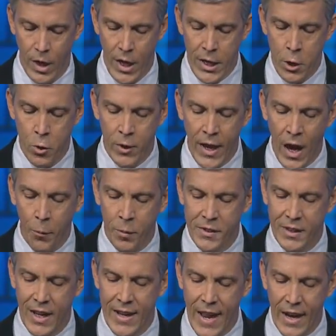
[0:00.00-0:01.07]
You can help us
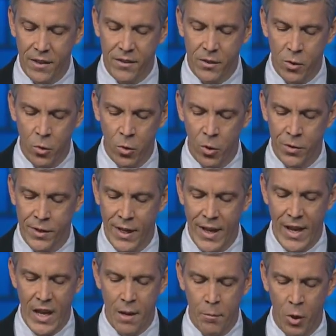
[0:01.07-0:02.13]
connect schools
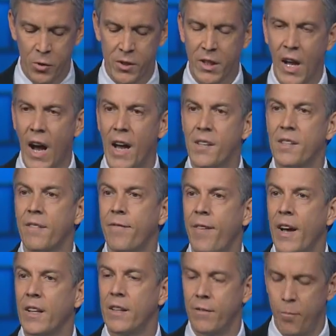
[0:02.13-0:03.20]
in the most
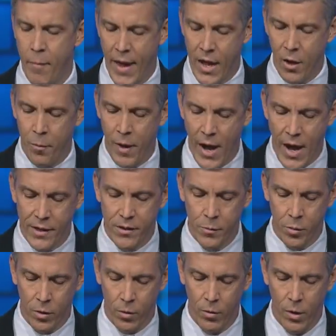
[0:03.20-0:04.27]
cost-effective manner
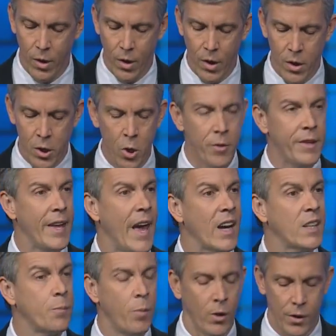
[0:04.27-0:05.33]
possible. You're the
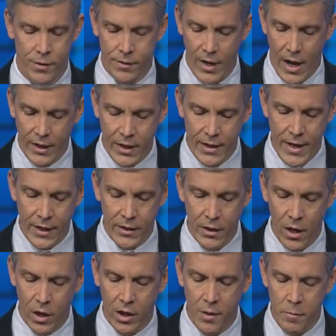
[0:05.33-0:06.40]
experts on connecting
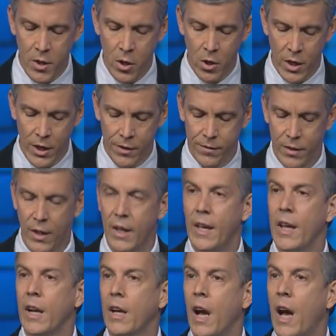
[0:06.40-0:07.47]
our communities
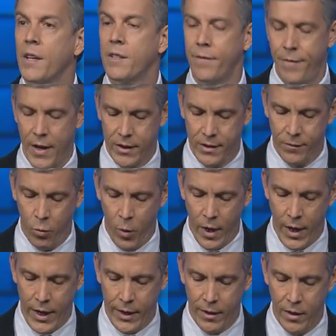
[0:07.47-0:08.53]
in a cost-effective
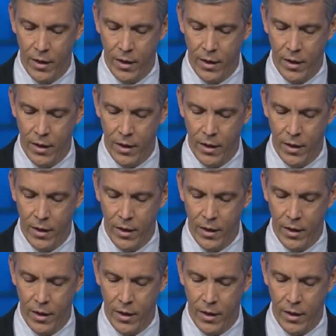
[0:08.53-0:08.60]
way.